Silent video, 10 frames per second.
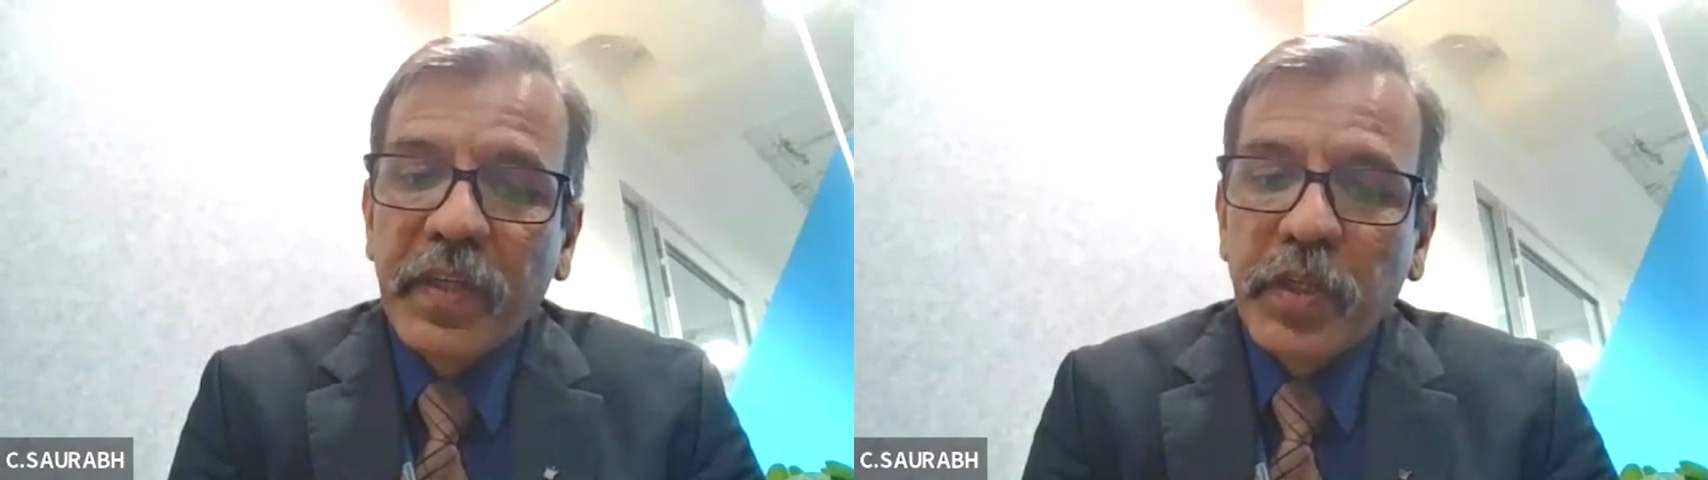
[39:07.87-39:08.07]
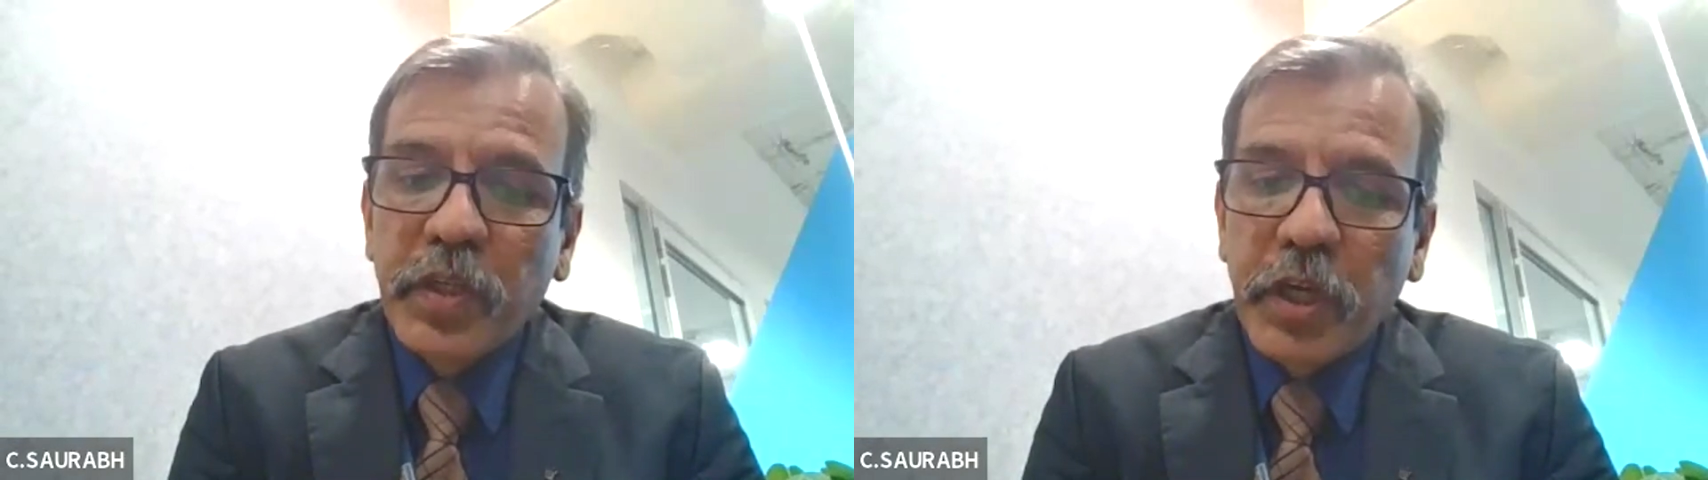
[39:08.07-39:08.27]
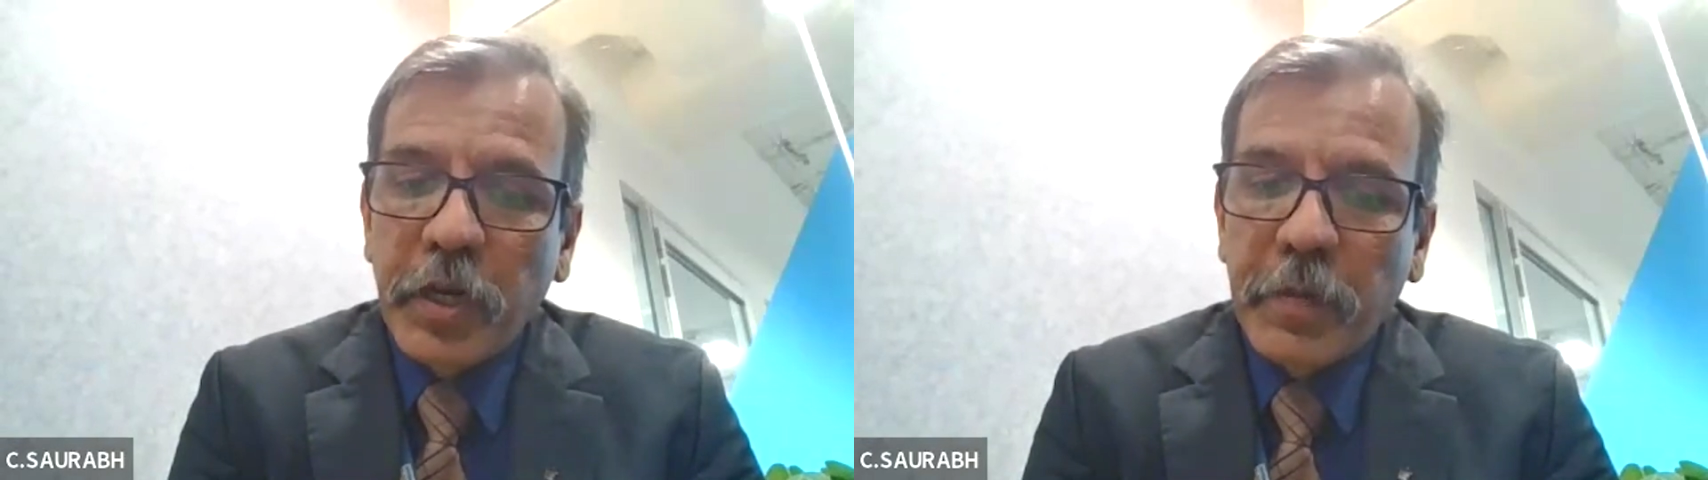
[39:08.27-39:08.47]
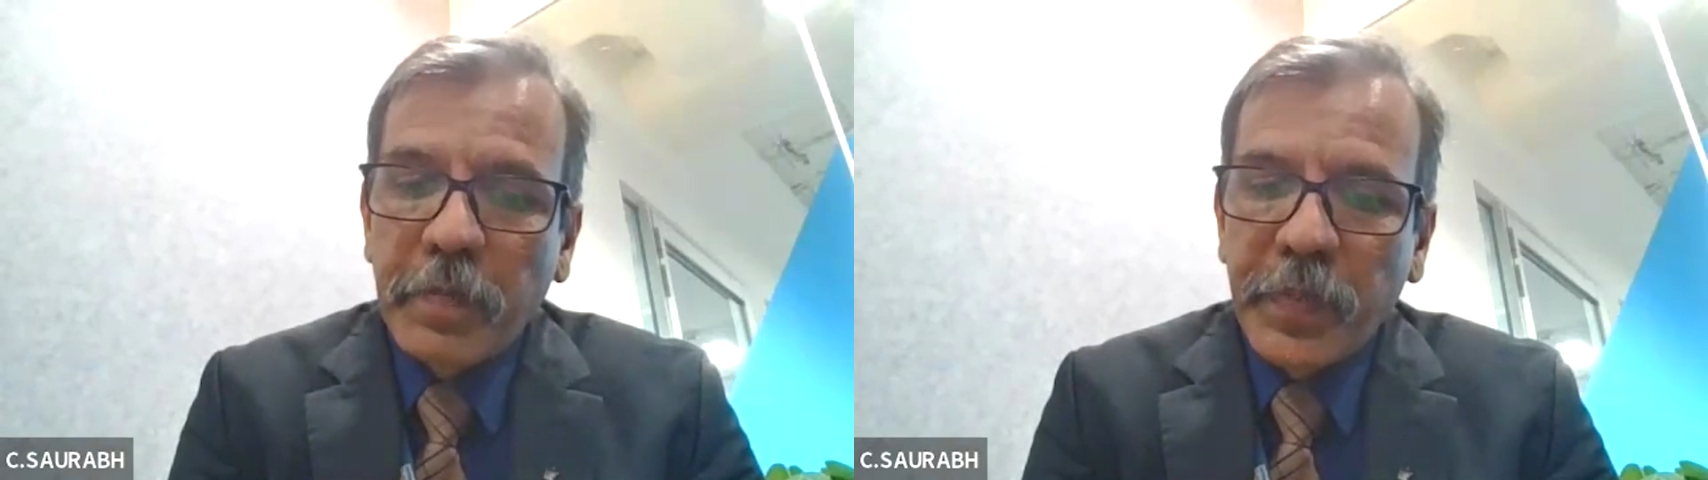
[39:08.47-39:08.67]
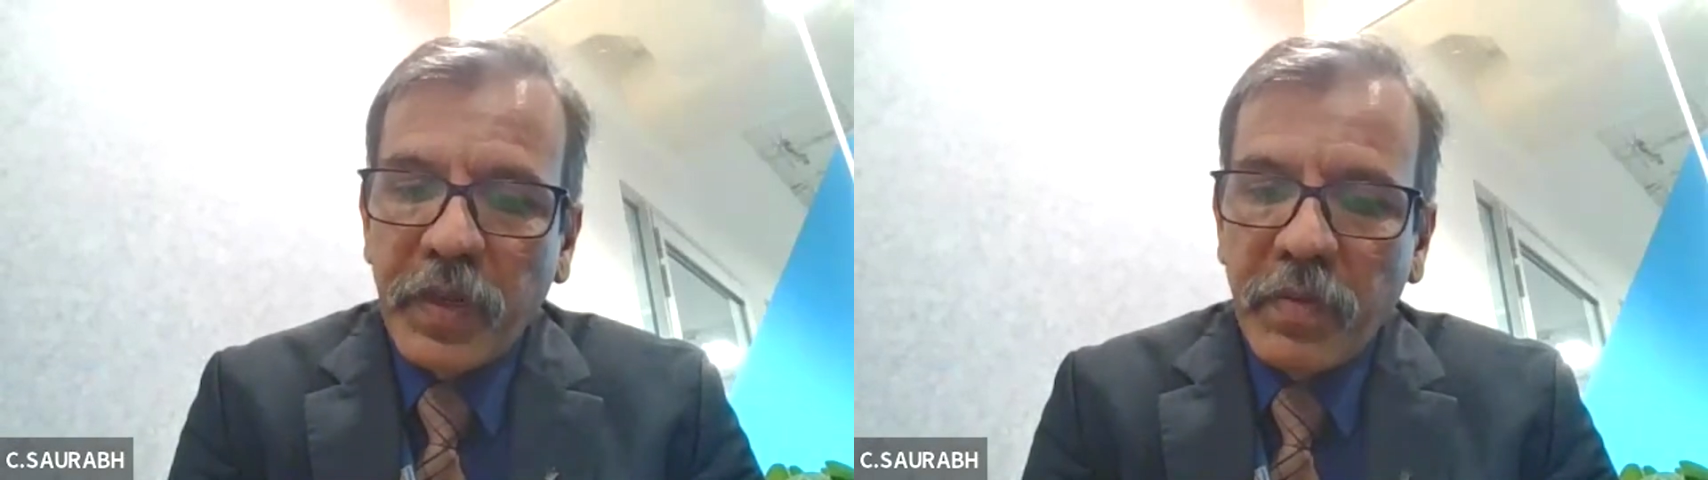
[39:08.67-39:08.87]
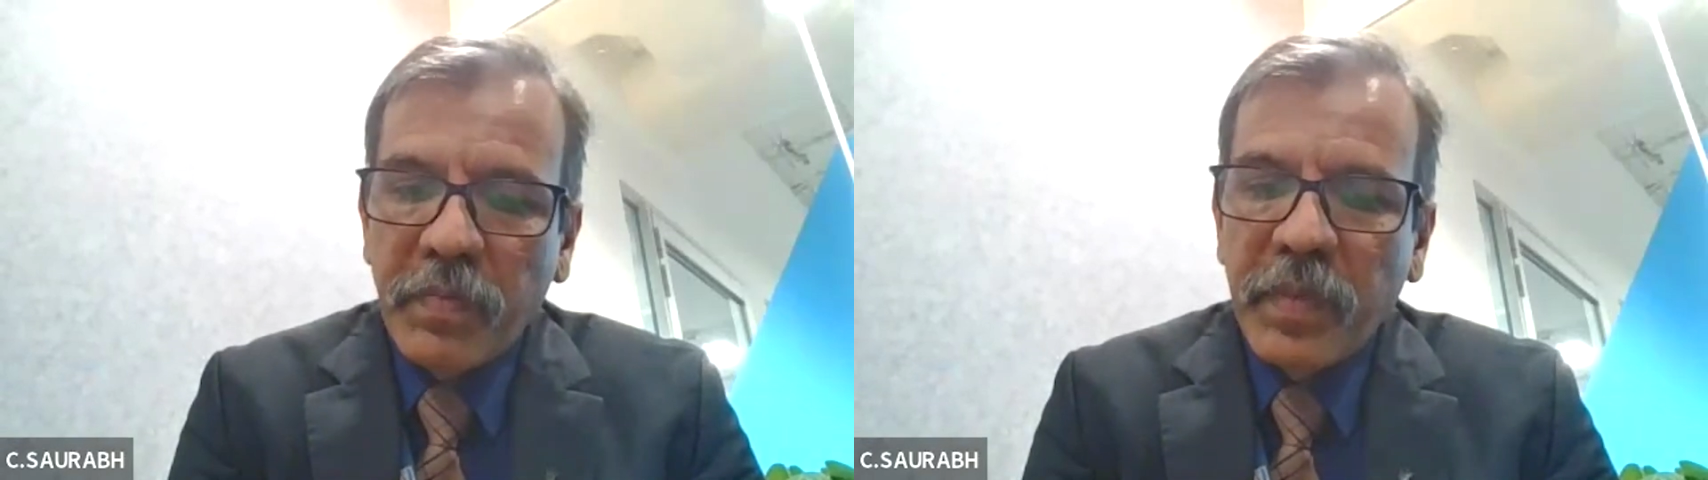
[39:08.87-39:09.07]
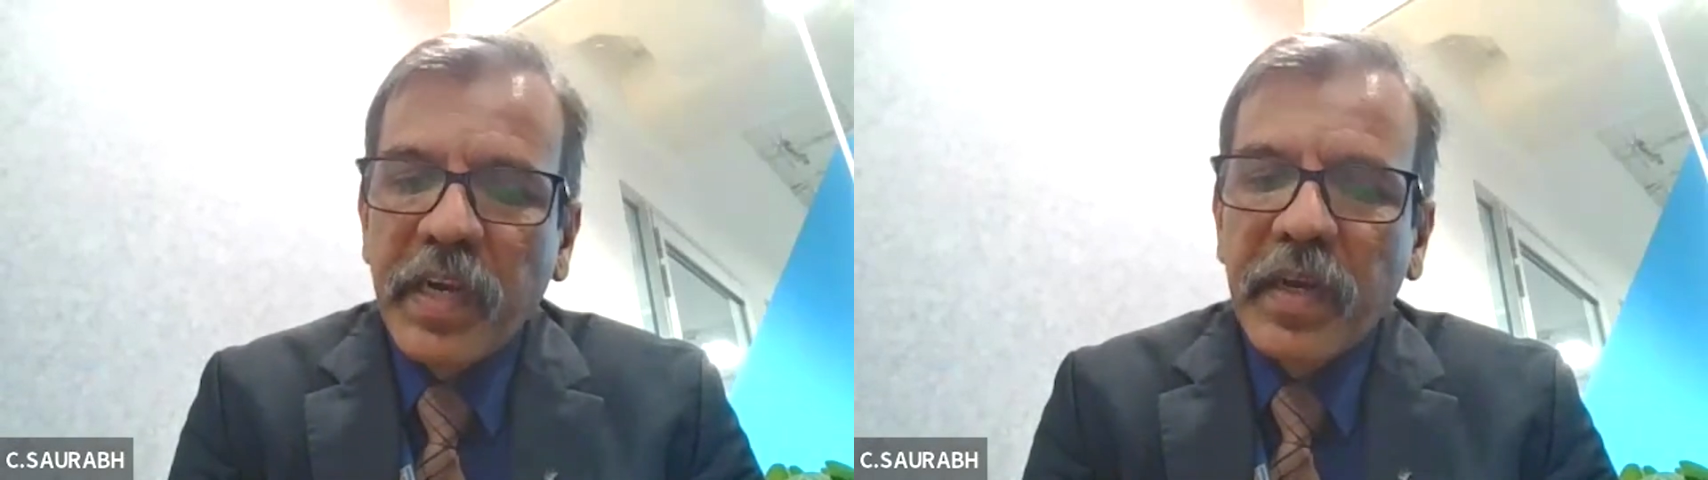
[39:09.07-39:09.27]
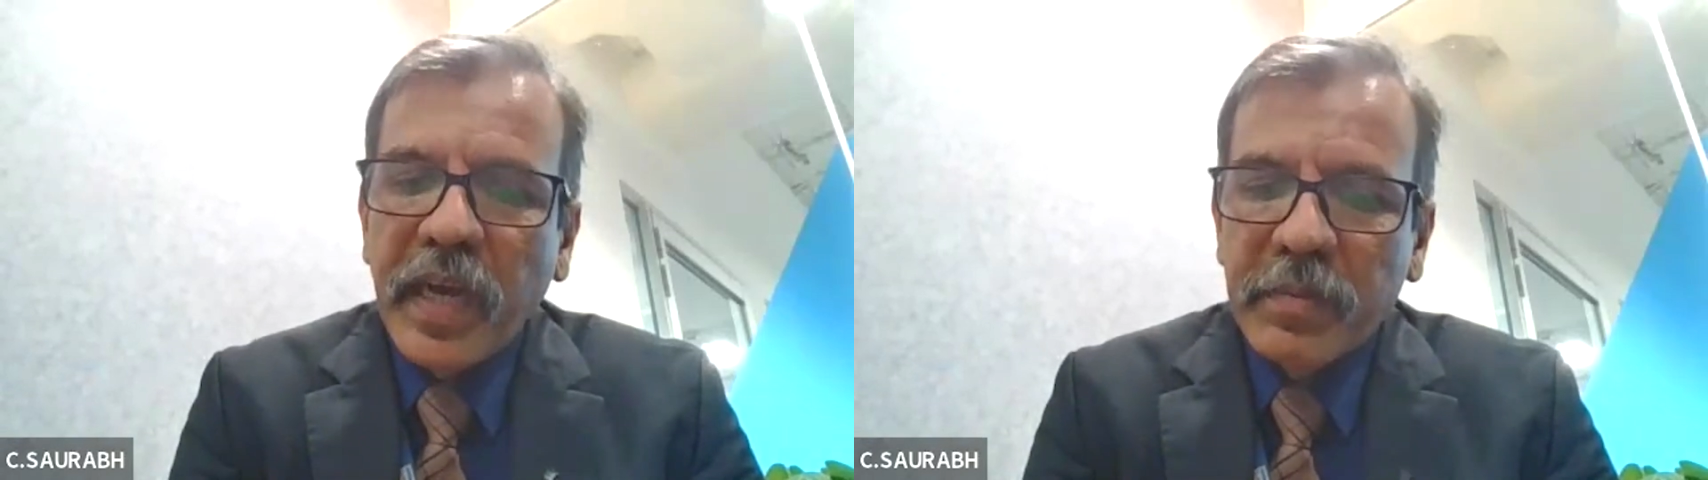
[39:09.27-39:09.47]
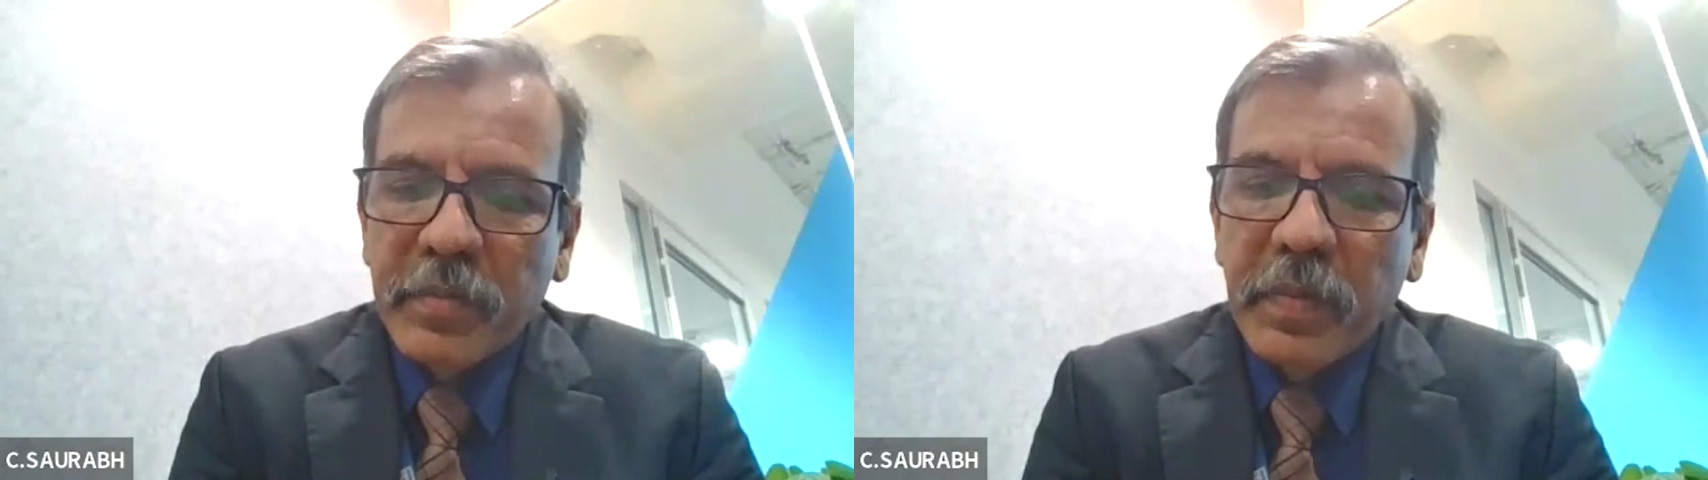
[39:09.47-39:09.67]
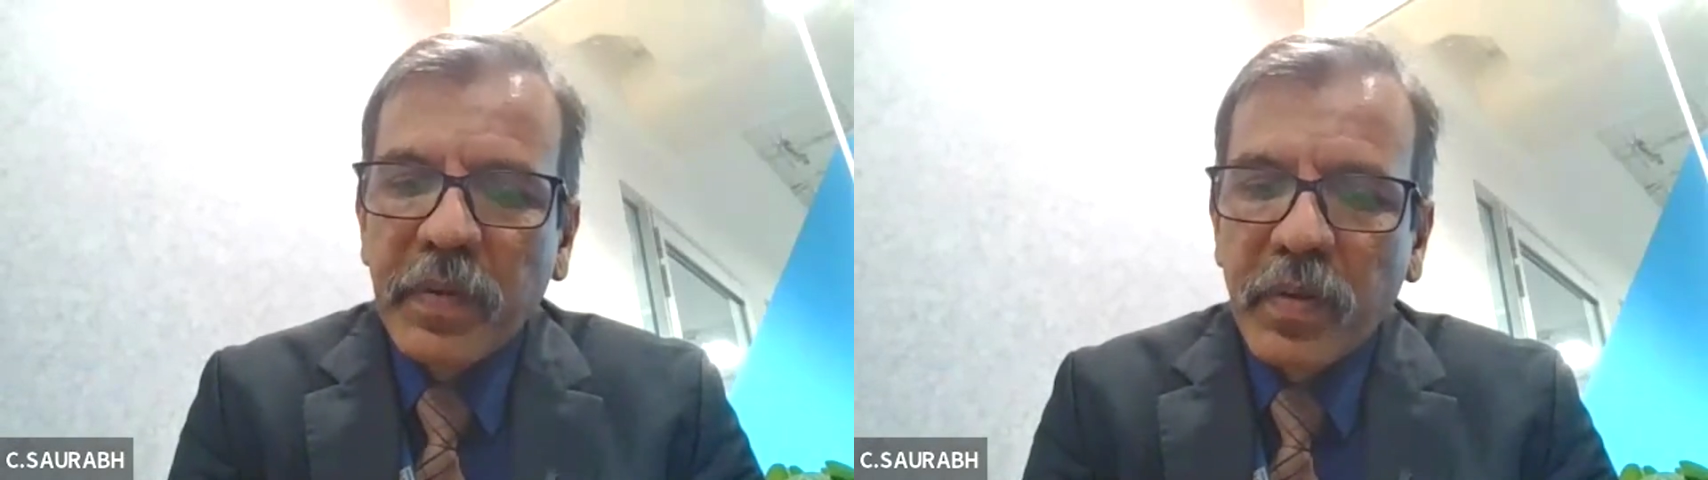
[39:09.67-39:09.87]
which many
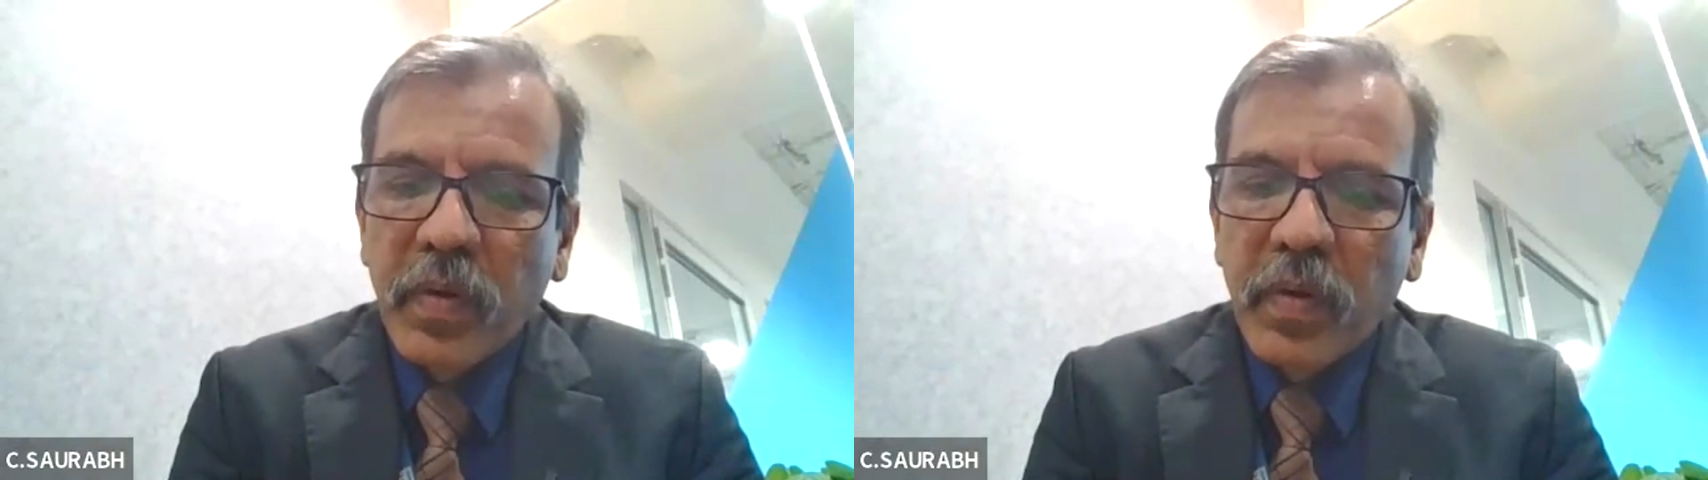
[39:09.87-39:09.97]
times people